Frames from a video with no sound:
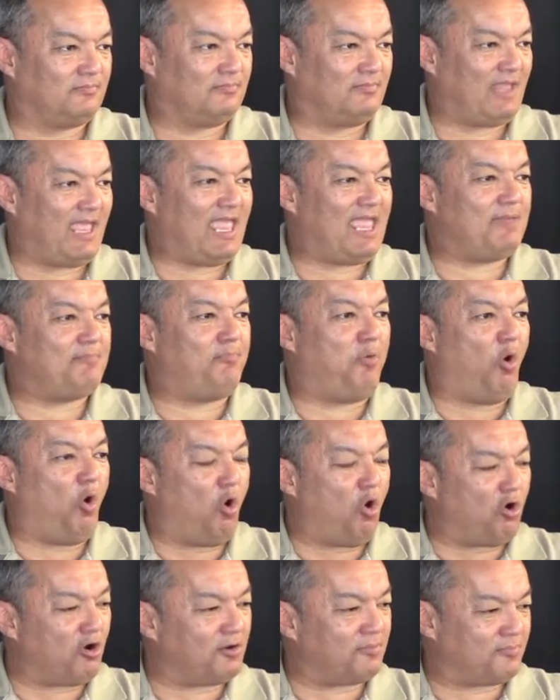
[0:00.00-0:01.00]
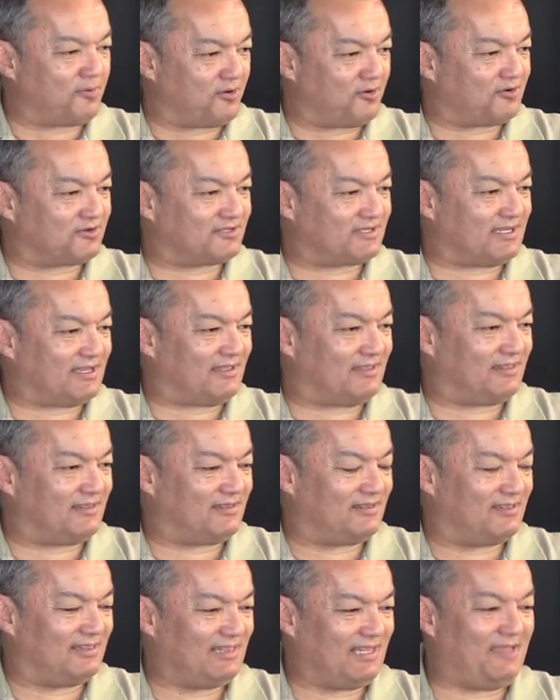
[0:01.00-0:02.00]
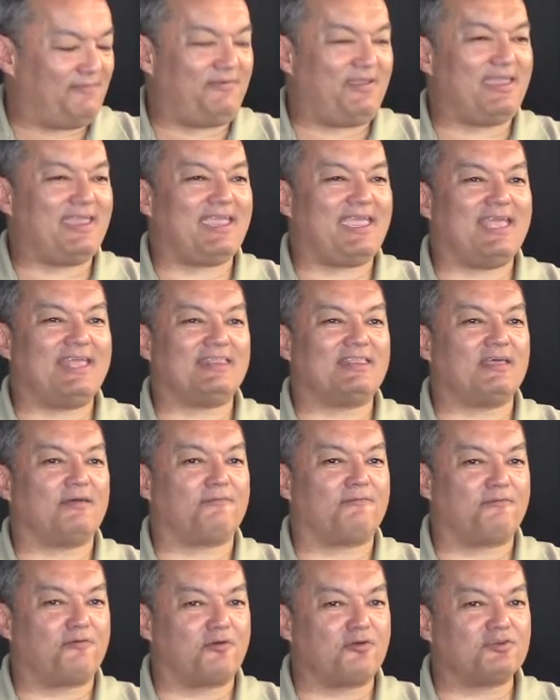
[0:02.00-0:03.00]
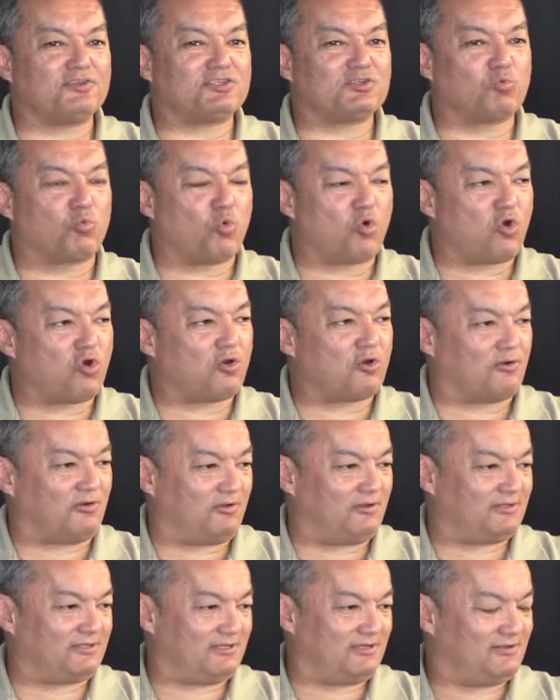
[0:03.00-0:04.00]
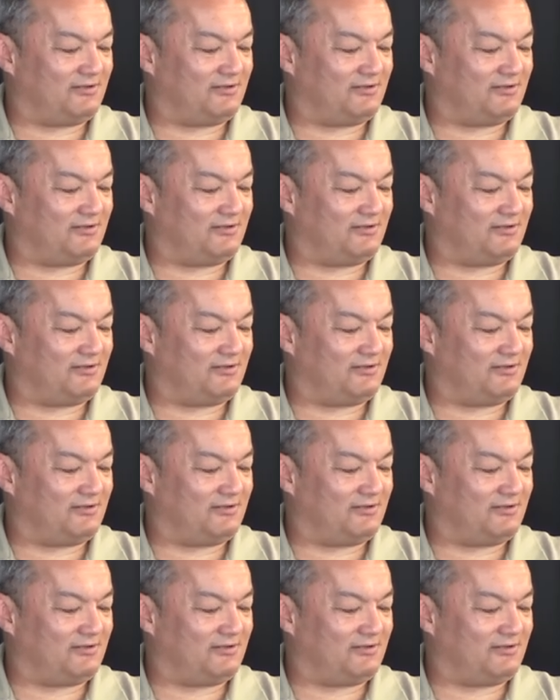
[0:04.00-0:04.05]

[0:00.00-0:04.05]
A poor person living in the first world